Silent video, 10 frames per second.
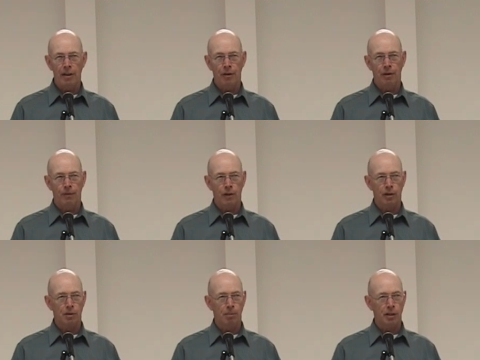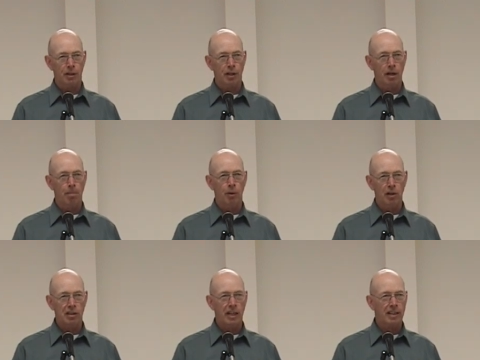that the first military
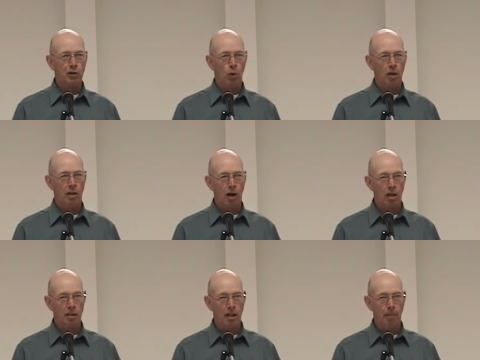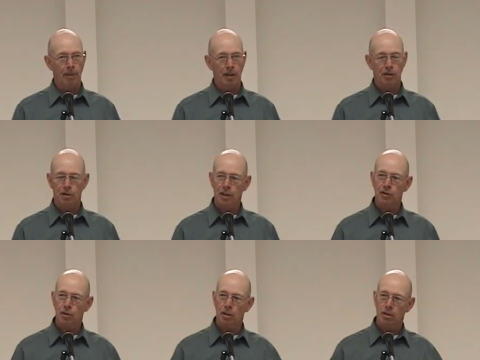police escort guard companies,
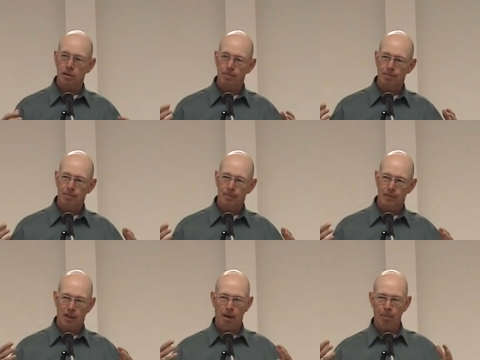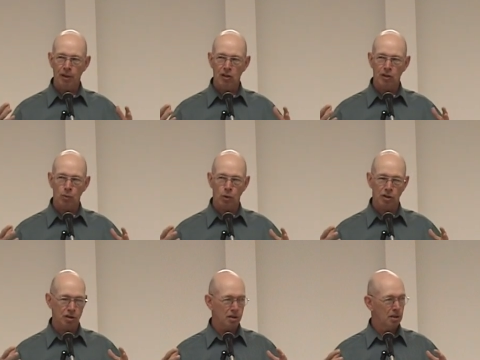these are companies that
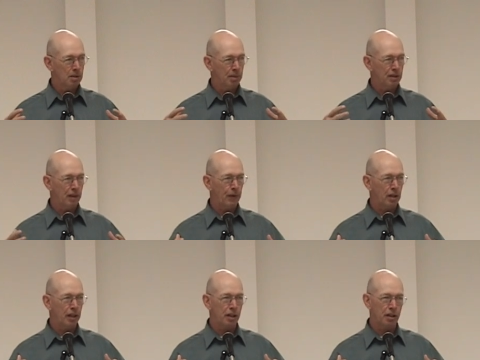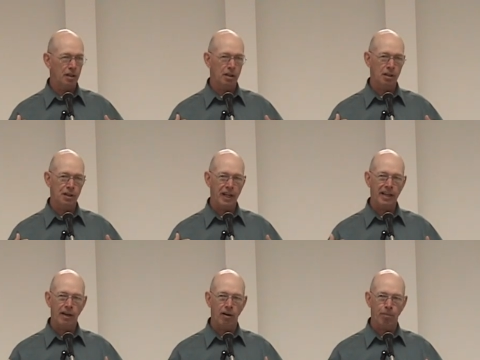were specifically to
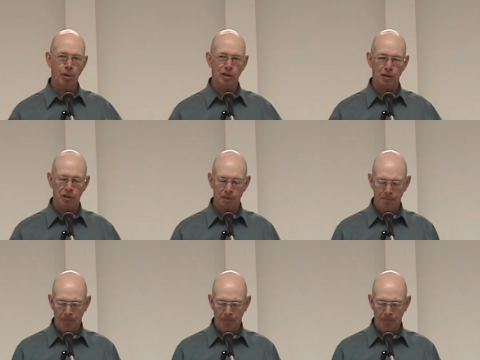take care of prisoners,